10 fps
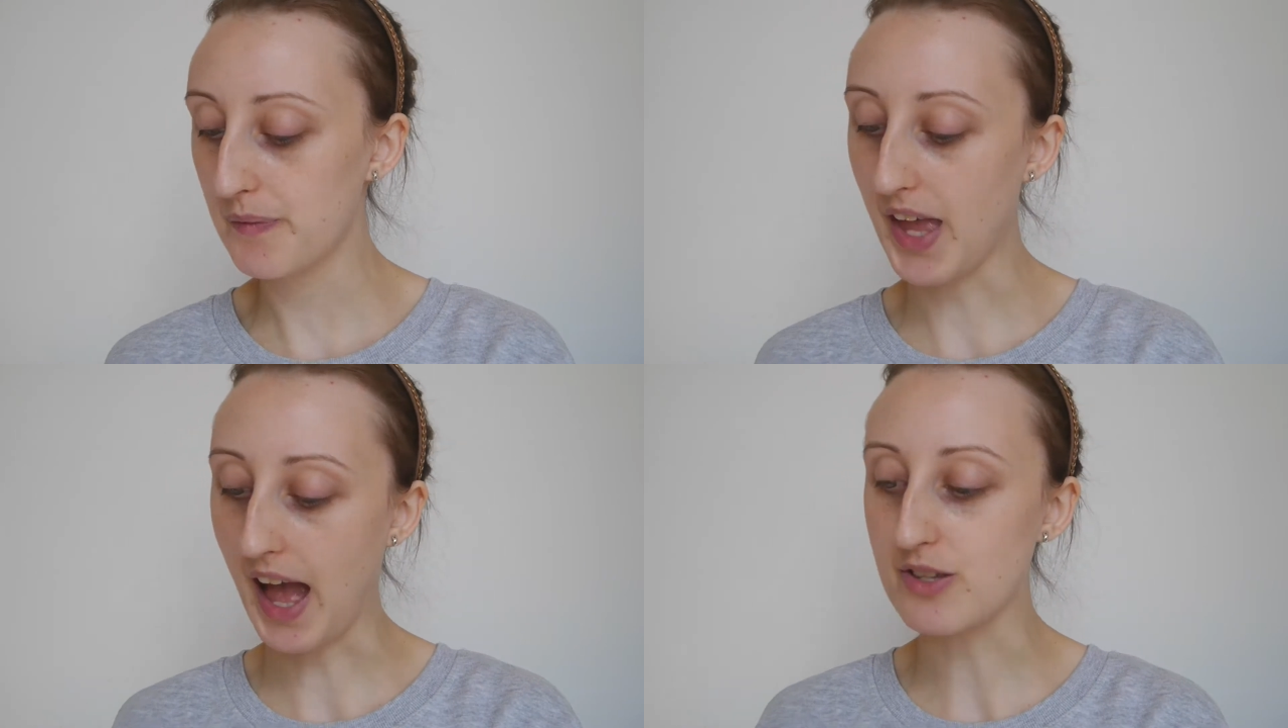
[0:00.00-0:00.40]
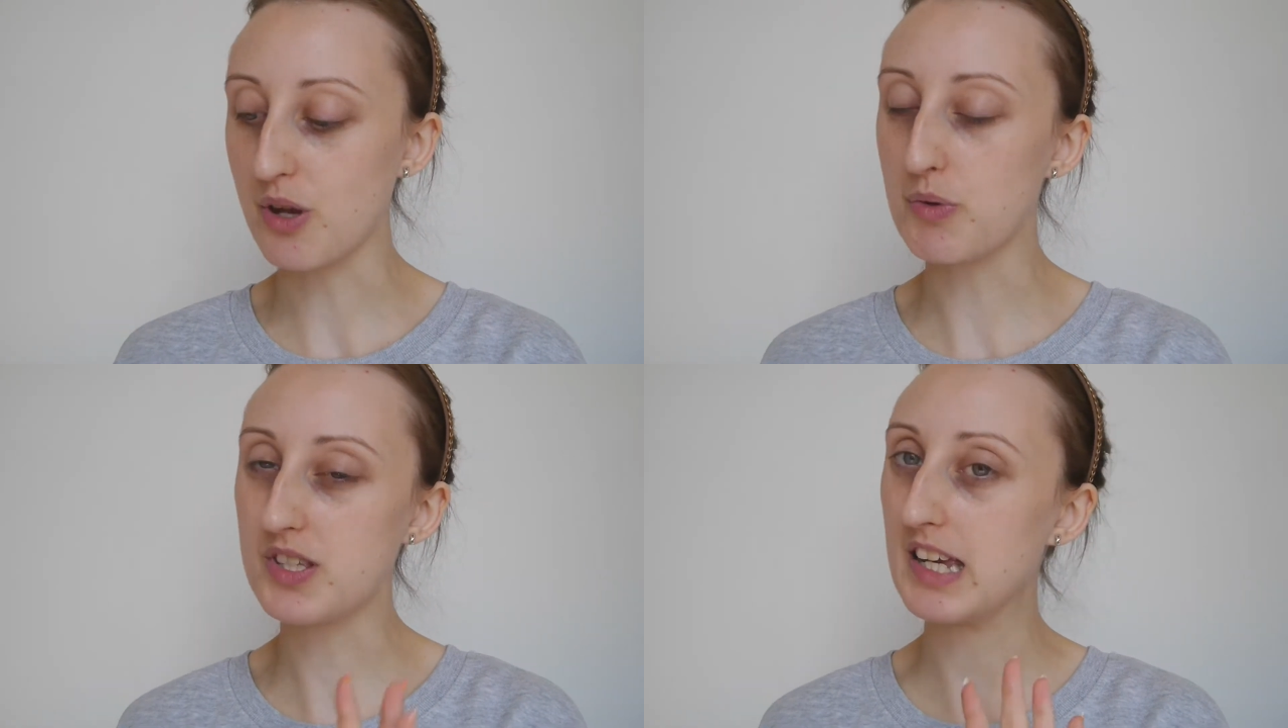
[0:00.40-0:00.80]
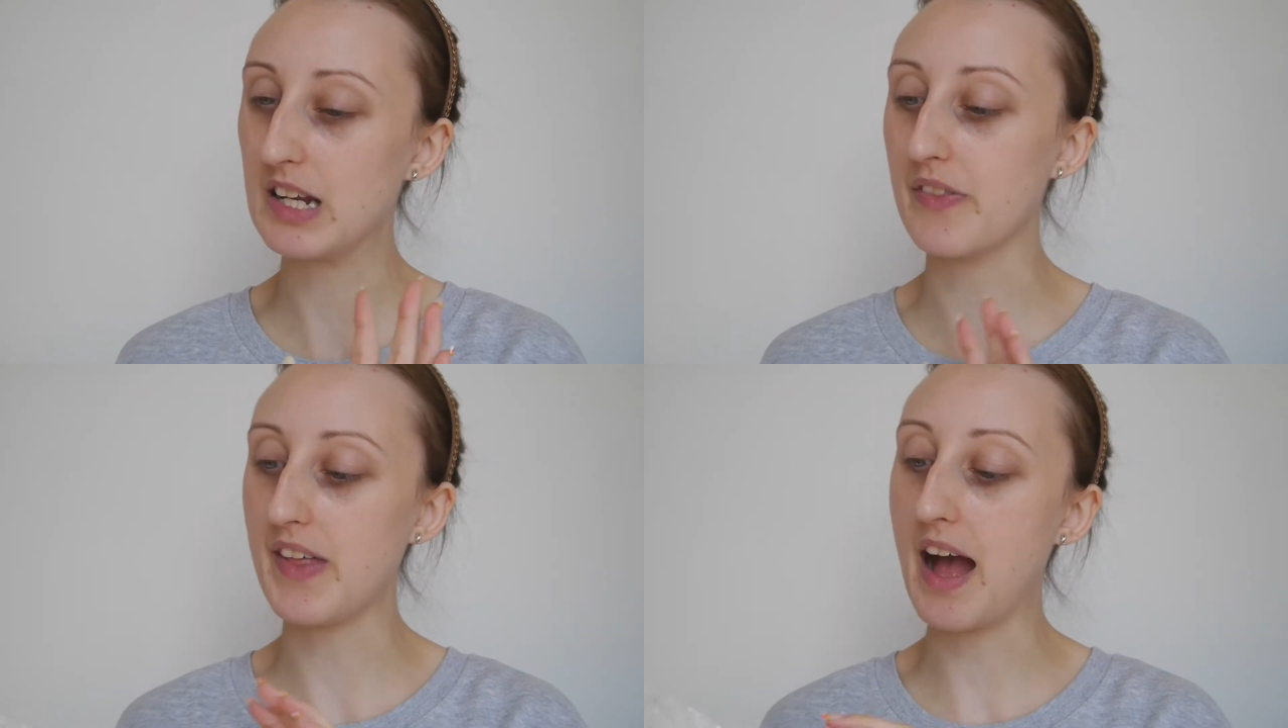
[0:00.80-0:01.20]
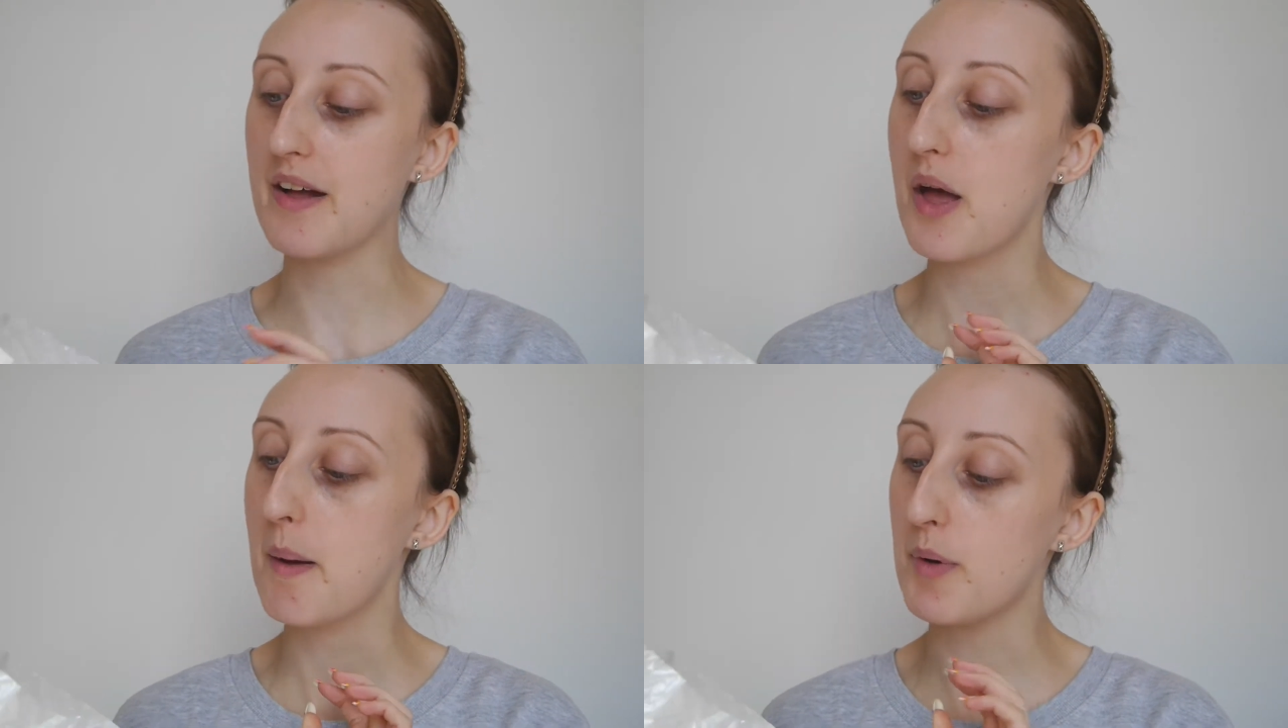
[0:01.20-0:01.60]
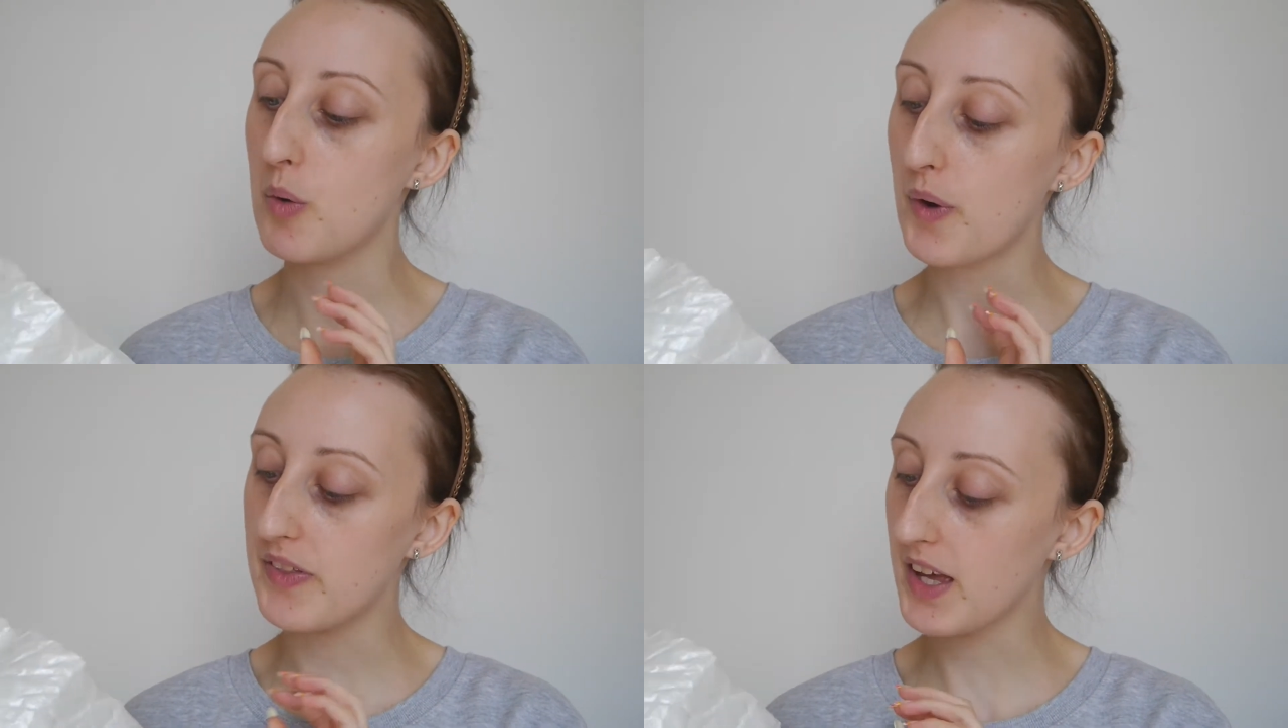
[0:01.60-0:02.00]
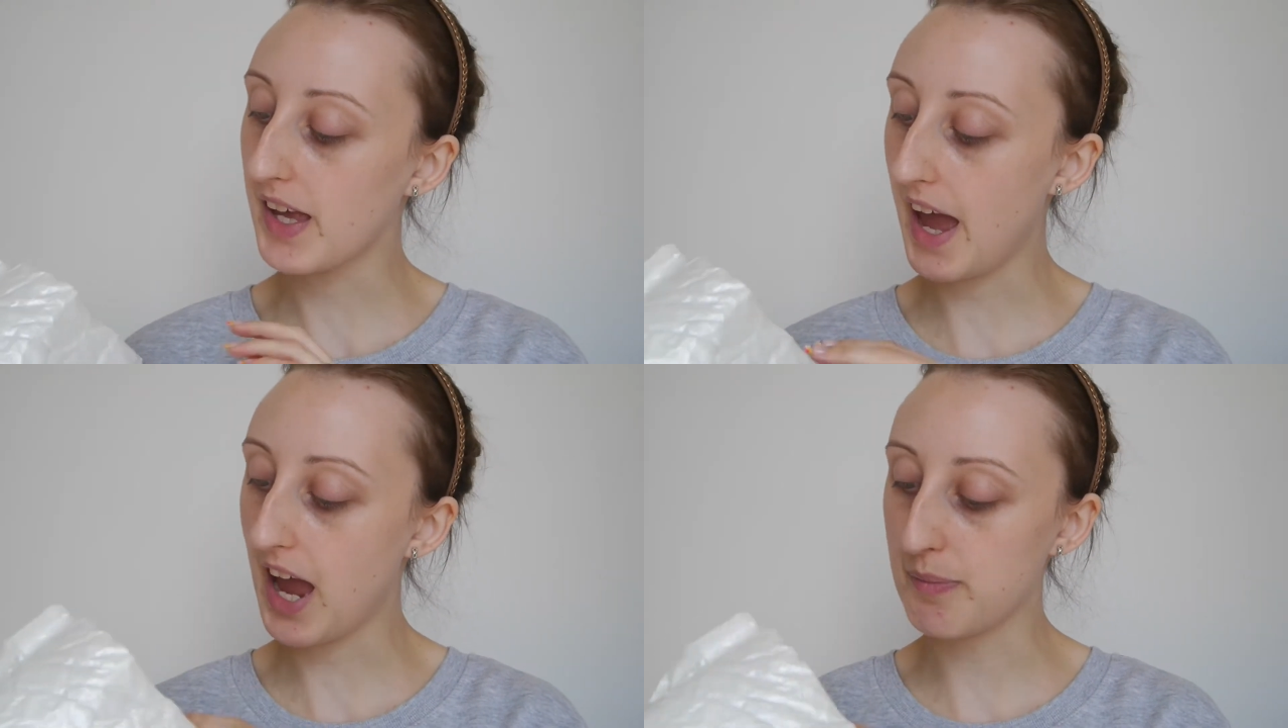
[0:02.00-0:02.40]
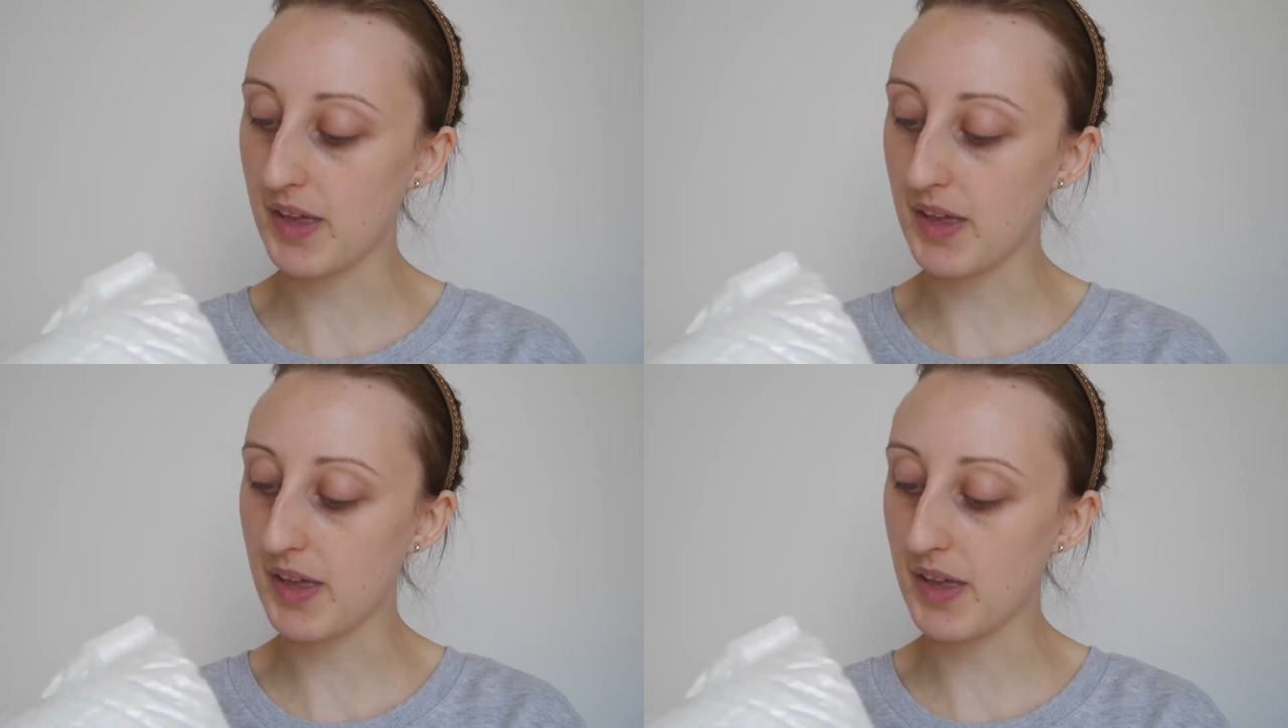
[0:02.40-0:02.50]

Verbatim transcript: yeah, so I wasn't keen on that. But when they came,